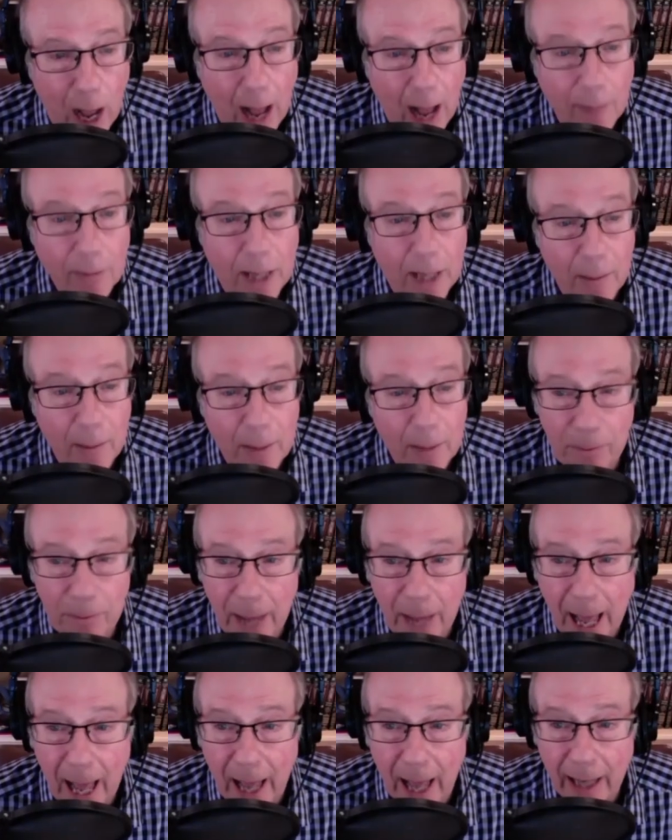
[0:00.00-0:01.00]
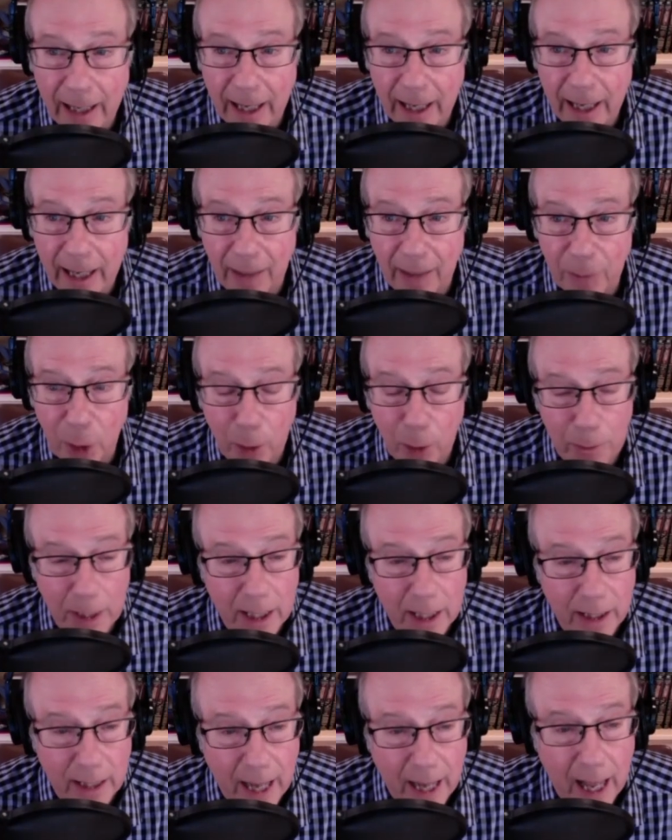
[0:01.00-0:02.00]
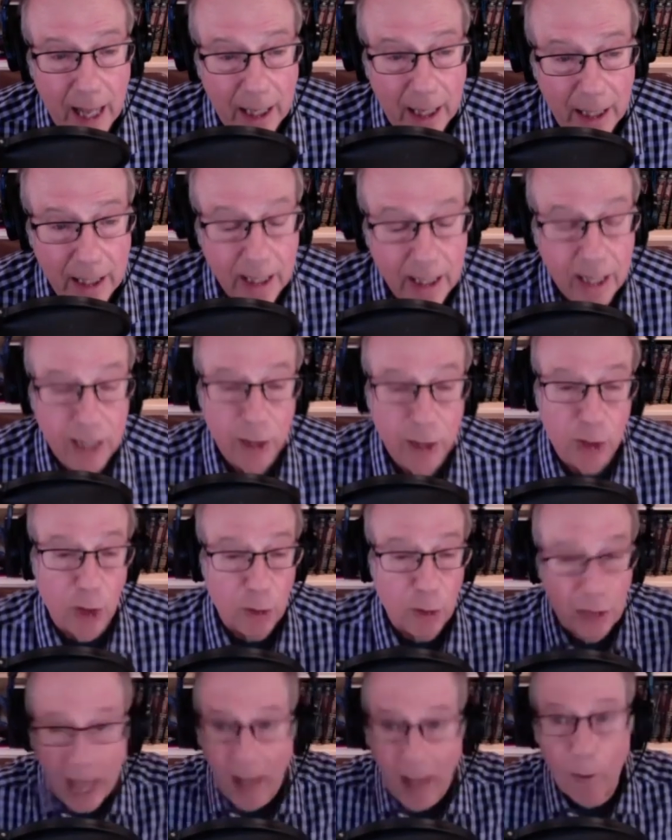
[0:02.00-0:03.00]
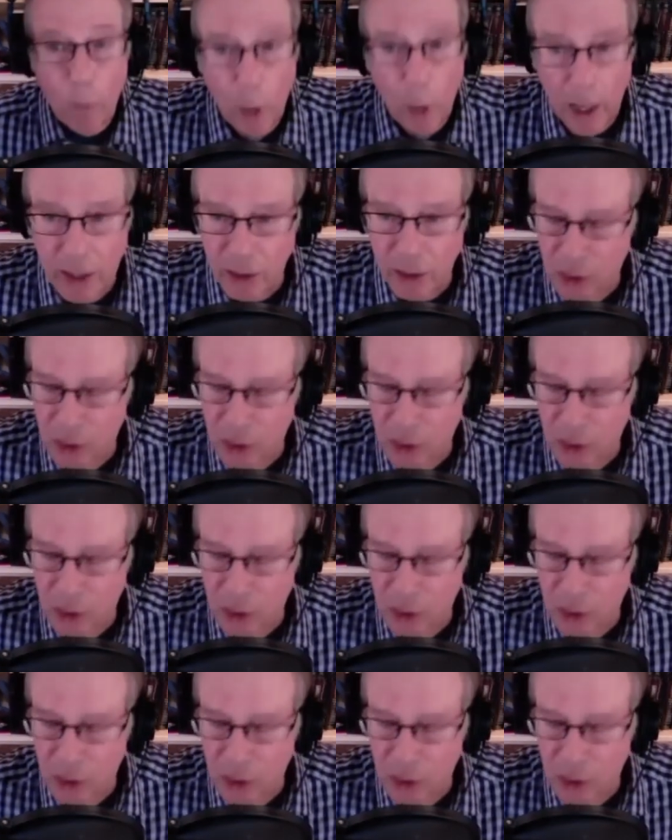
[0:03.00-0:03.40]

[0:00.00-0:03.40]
coming back and I'm going to be a daddy. So that was